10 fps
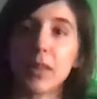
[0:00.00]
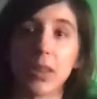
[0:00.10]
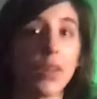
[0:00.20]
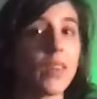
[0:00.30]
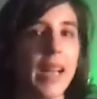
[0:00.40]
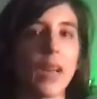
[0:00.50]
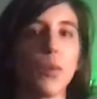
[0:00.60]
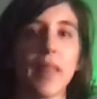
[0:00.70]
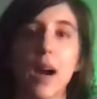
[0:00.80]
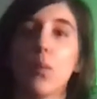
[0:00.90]
look like
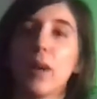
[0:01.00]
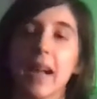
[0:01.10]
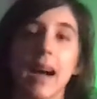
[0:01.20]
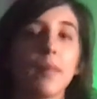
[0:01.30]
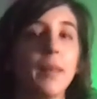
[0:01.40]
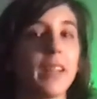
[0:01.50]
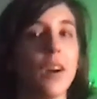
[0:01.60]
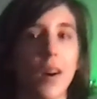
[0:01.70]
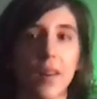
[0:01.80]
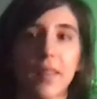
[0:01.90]
without what Ahmed
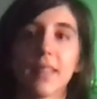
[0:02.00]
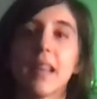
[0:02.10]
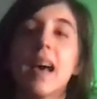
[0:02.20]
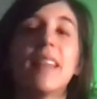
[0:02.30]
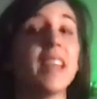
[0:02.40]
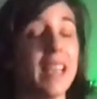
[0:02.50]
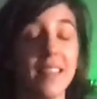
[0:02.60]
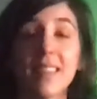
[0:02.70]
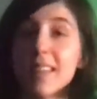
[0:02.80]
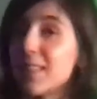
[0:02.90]
calls the
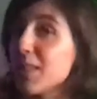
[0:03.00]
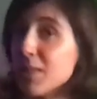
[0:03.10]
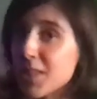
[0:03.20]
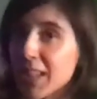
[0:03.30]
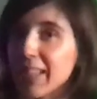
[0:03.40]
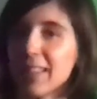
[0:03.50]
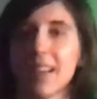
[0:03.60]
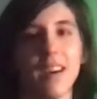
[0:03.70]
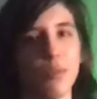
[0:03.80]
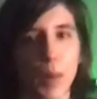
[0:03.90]
institution
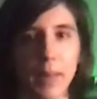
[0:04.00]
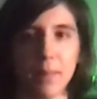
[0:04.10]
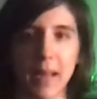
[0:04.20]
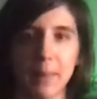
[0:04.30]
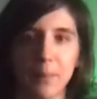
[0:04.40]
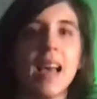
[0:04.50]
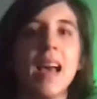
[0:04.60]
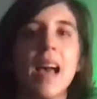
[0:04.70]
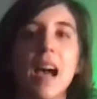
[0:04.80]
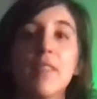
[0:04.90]
of white men?
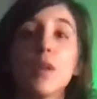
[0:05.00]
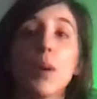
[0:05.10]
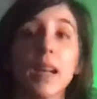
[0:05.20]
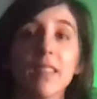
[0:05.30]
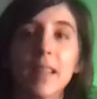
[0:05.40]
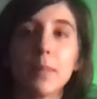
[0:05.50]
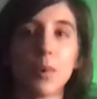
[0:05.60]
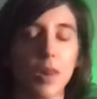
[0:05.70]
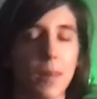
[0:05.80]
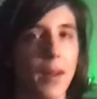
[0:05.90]
If you want to read
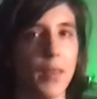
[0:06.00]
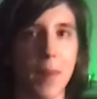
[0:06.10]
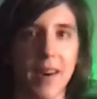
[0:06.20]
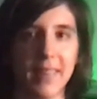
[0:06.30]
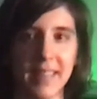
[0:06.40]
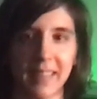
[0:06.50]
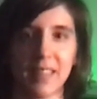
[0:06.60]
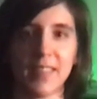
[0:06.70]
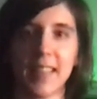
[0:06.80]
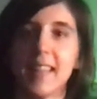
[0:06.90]
more about the politics of
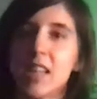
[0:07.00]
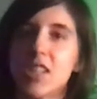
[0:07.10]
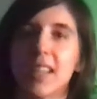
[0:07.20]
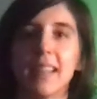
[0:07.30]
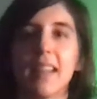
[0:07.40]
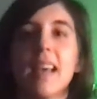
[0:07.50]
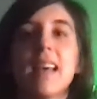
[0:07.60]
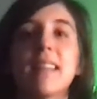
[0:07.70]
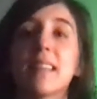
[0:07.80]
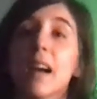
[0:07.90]
citation,
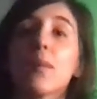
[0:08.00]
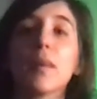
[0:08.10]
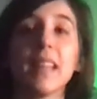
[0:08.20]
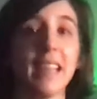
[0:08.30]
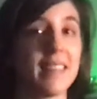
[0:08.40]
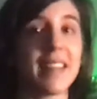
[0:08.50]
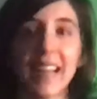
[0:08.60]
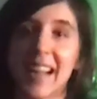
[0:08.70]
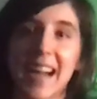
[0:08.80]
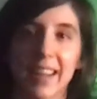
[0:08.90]
start with the Inside
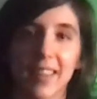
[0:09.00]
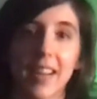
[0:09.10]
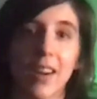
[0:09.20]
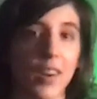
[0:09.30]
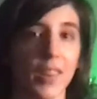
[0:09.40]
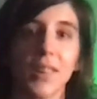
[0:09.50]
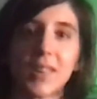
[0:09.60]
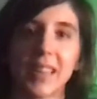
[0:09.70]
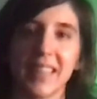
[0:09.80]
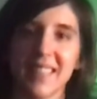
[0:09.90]
Higher Ed article
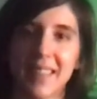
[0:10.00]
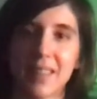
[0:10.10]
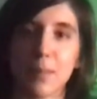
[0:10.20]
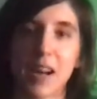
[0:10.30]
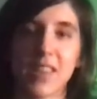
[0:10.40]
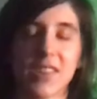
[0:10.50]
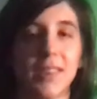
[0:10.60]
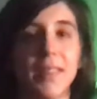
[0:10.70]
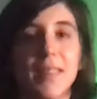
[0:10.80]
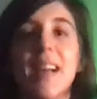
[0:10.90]
linked in this module.
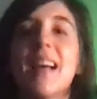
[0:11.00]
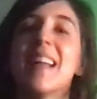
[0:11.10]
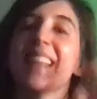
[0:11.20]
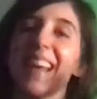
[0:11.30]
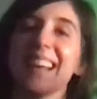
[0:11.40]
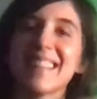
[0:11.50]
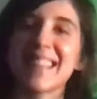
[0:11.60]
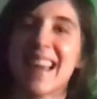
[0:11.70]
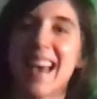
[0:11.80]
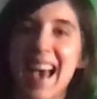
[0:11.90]
Thanks,
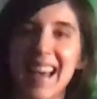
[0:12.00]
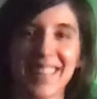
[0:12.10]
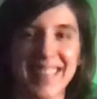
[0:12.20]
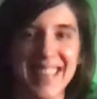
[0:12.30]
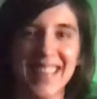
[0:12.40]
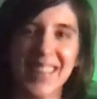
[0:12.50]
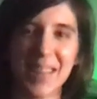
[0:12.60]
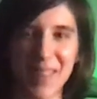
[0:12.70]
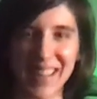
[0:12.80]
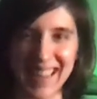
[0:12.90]
and I'll see y'all on
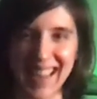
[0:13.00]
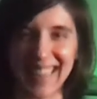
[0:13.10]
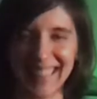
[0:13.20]
Monday.